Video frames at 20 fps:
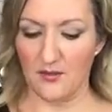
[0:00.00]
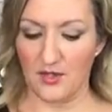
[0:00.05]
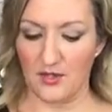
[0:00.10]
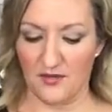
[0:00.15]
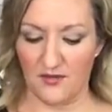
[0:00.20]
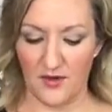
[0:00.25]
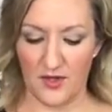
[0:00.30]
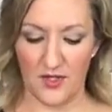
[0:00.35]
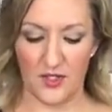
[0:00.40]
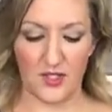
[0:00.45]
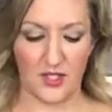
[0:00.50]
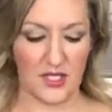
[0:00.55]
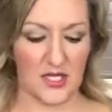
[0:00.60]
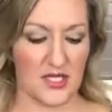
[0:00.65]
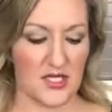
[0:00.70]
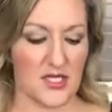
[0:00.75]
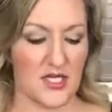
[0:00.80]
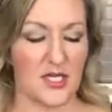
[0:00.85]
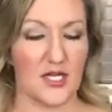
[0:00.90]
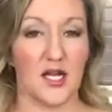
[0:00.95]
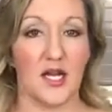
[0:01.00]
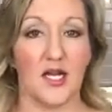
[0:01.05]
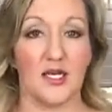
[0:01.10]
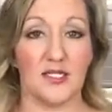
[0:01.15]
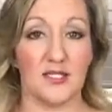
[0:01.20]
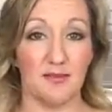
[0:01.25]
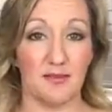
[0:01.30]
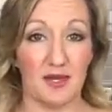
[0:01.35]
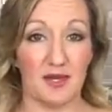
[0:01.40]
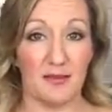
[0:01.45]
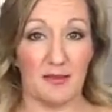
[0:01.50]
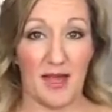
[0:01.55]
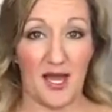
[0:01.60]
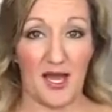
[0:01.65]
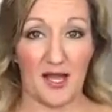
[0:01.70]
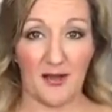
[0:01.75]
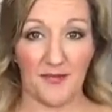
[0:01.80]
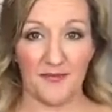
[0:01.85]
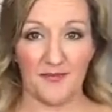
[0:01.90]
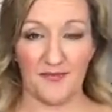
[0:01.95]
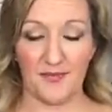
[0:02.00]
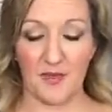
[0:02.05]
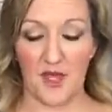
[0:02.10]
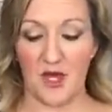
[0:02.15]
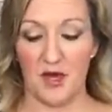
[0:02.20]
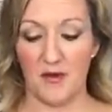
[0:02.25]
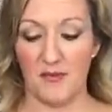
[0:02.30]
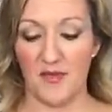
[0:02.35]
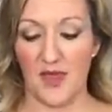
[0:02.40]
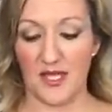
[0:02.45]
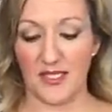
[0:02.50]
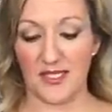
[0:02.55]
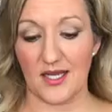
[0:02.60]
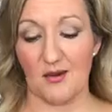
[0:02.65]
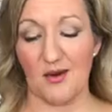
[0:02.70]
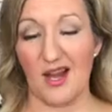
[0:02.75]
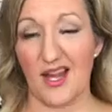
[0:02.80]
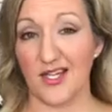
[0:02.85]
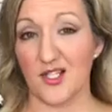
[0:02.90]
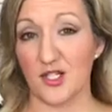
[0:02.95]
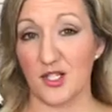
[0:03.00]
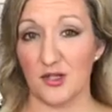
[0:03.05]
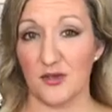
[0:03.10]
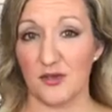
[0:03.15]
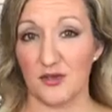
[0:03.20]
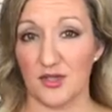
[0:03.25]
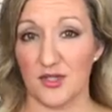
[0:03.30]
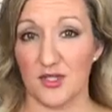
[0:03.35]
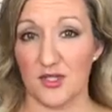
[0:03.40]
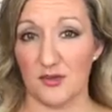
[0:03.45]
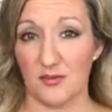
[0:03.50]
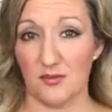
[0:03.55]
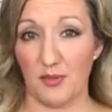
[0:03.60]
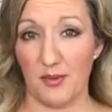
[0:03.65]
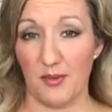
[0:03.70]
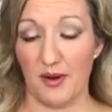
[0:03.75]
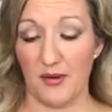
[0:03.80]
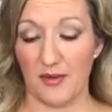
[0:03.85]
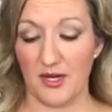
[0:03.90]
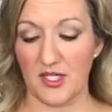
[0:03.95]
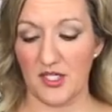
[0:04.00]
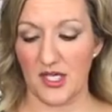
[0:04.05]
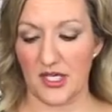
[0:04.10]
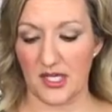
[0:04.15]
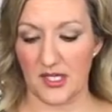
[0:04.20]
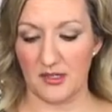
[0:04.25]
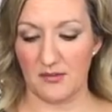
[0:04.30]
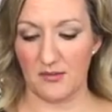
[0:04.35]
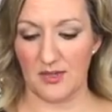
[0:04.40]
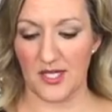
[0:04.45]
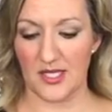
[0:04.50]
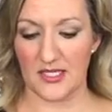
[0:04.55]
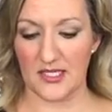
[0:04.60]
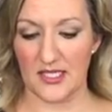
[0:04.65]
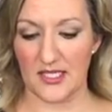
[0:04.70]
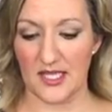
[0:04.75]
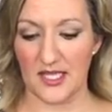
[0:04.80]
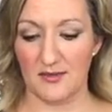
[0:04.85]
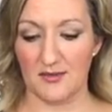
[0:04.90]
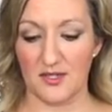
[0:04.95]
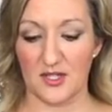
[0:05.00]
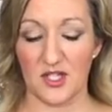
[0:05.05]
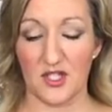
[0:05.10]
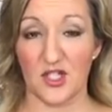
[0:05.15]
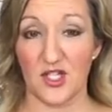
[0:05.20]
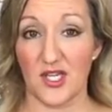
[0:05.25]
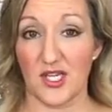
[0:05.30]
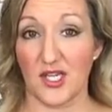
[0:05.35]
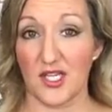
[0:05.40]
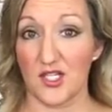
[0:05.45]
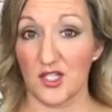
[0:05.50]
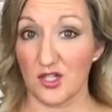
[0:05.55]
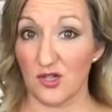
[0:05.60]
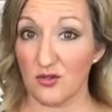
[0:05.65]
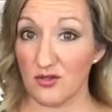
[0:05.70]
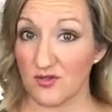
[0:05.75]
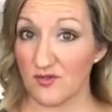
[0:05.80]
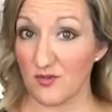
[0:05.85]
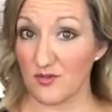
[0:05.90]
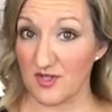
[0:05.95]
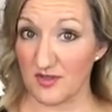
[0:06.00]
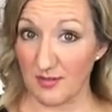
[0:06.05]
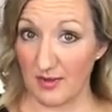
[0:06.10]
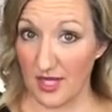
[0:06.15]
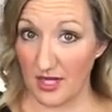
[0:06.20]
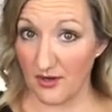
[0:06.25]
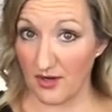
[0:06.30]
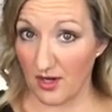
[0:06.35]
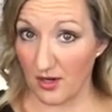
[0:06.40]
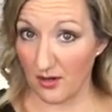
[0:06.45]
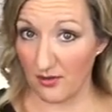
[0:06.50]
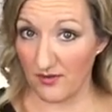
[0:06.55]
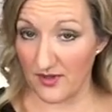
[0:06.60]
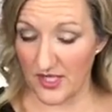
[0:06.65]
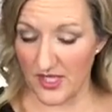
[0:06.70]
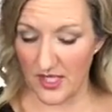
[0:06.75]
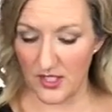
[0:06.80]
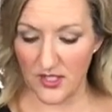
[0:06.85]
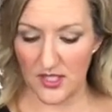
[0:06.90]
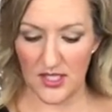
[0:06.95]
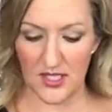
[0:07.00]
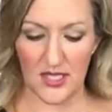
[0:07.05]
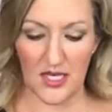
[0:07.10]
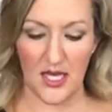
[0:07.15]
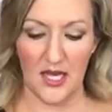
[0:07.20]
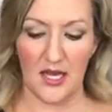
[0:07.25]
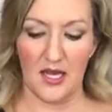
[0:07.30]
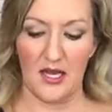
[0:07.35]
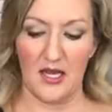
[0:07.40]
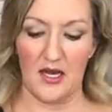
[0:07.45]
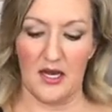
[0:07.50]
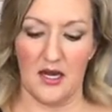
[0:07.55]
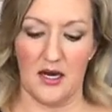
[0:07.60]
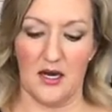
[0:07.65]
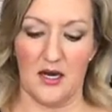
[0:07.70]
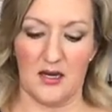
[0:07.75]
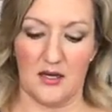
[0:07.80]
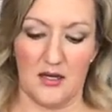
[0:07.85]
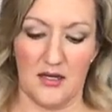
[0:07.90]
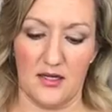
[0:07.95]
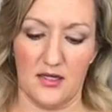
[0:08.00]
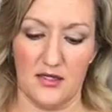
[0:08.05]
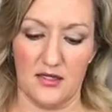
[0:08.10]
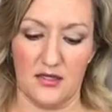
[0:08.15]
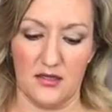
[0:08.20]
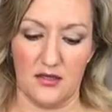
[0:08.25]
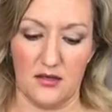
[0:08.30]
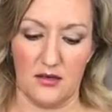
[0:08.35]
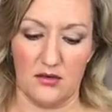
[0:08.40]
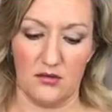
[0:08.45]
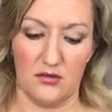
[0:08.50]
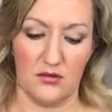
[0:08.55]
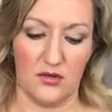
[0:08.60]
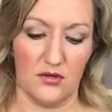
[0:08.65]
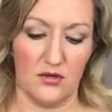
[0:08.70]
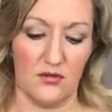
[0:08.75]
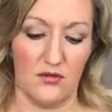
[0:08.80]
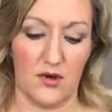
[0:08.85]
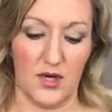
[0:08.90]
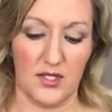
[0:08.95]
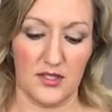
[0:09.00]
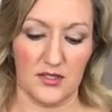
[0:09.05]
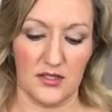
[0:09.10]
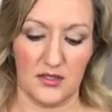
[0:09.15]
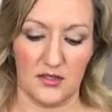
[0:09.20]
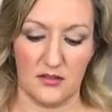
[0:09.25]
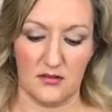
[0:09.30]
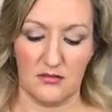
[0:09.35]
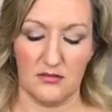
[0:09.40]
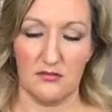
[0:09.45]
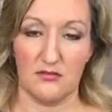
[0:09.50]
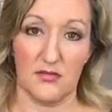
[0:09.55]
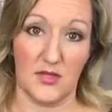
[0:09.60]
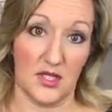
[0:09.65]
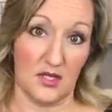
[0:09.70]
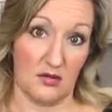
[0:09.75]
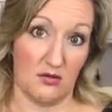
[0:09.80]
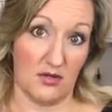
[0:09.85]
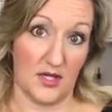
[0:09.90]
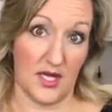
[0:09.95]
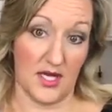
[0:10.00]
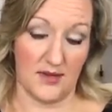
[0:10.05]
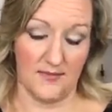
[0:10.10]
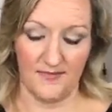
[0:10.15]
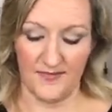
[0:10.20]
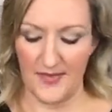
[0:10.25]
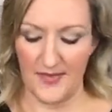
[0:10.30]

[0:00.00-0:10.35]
So first you're gonna need a Ziploc bag. That's how I choose to prepare my chicken, because it keeps the chicken juice from splattering all over the kitchen, because you know, who wants E. coli?